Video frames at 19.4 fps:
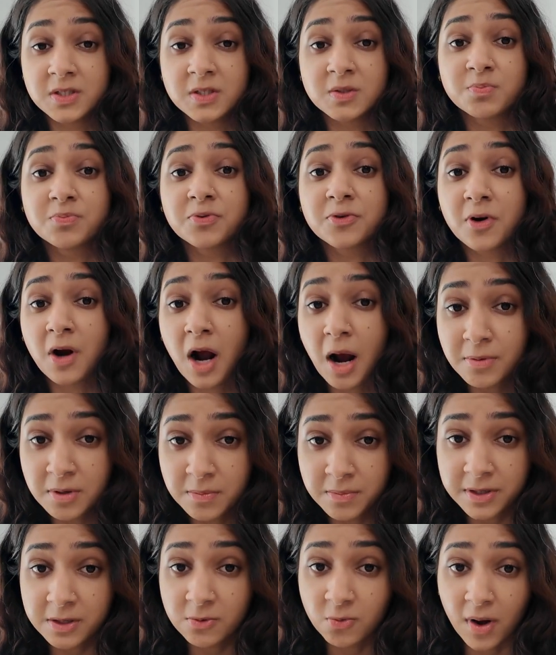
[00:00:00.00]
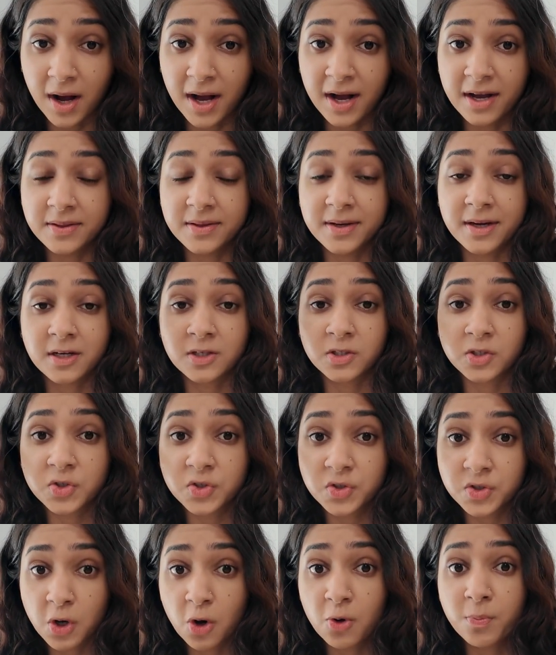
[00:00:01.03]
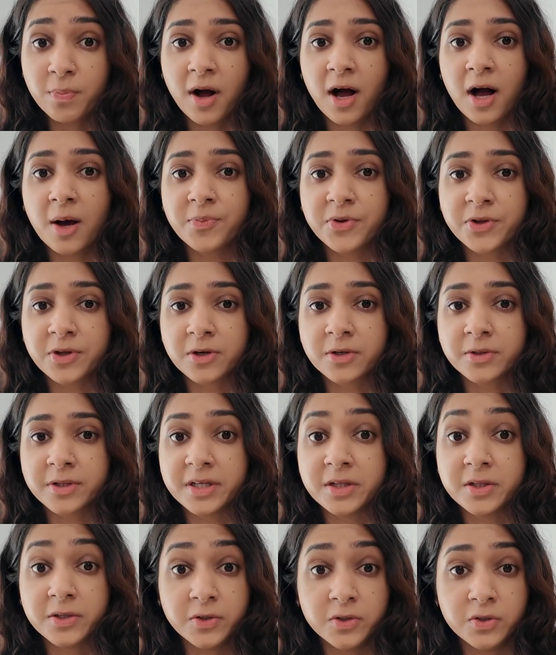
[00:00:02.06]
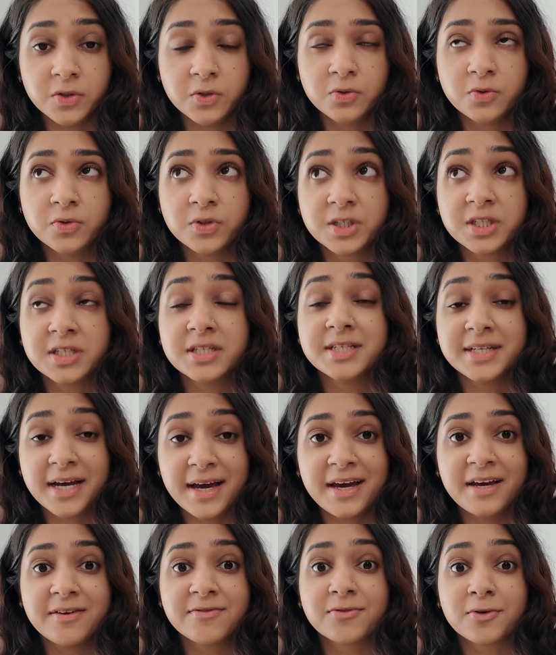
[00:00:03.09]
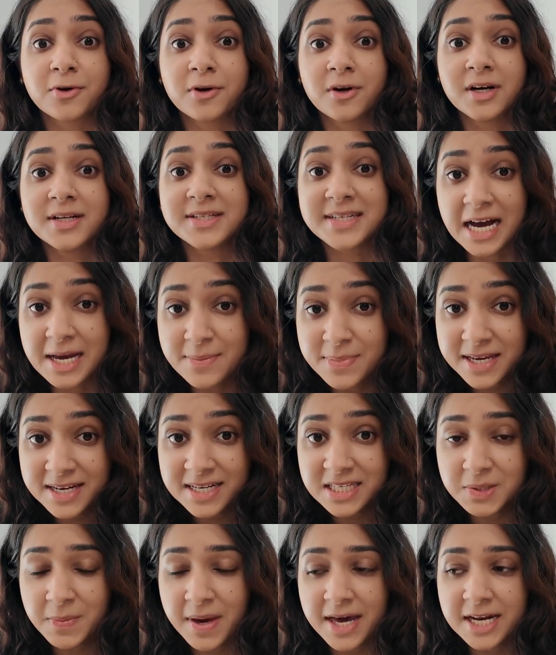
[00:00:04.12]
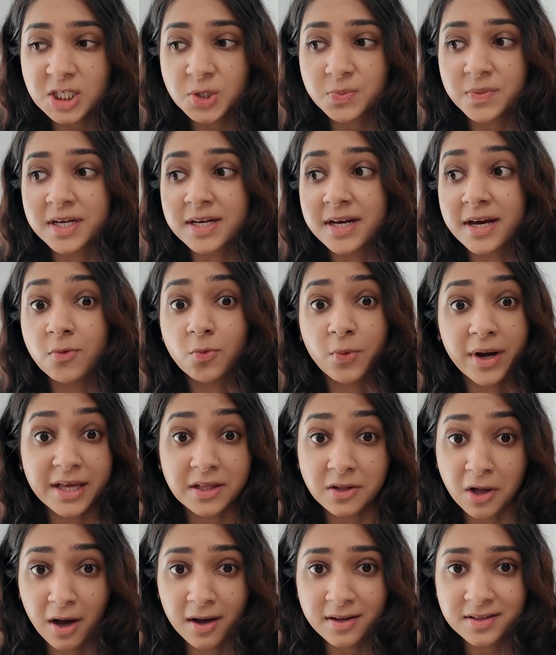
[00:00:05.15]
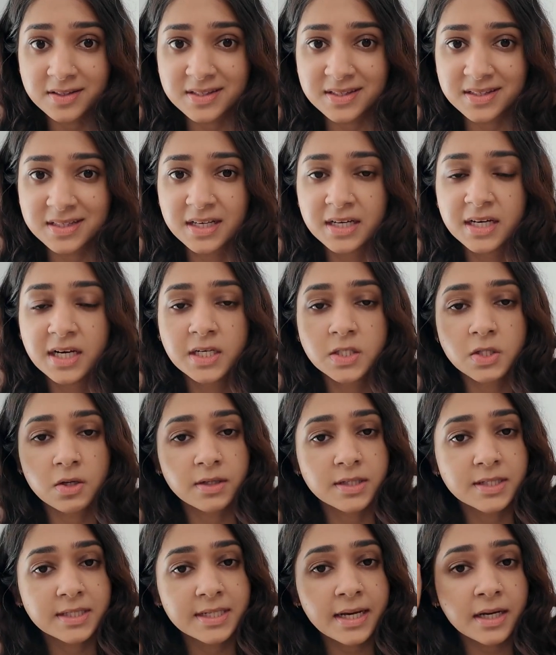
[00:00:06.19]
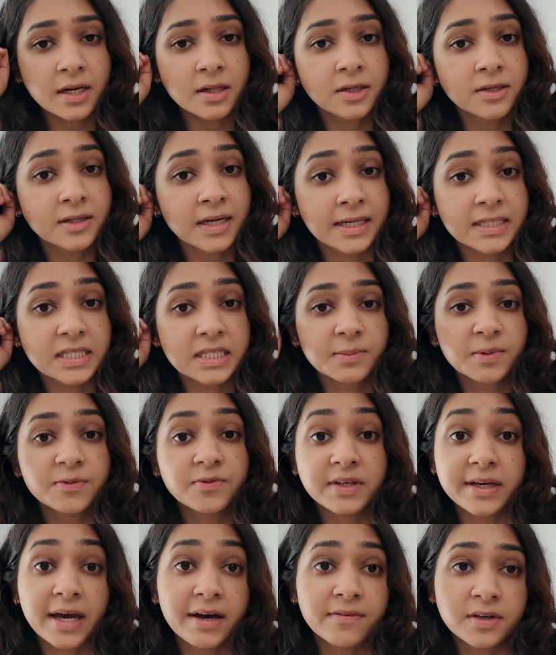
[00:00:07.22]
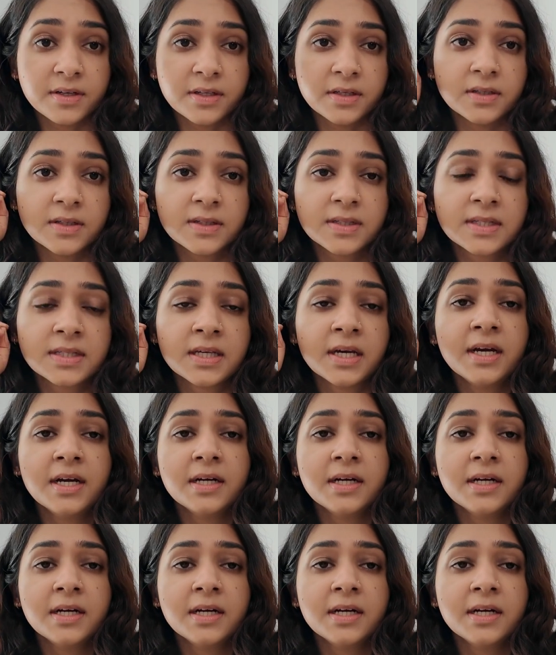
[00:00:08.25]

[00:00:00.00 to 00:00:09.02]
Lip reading: is probably why they are so popularly used today for diabetes management and weight loss. So let's take a look at some of the evidence.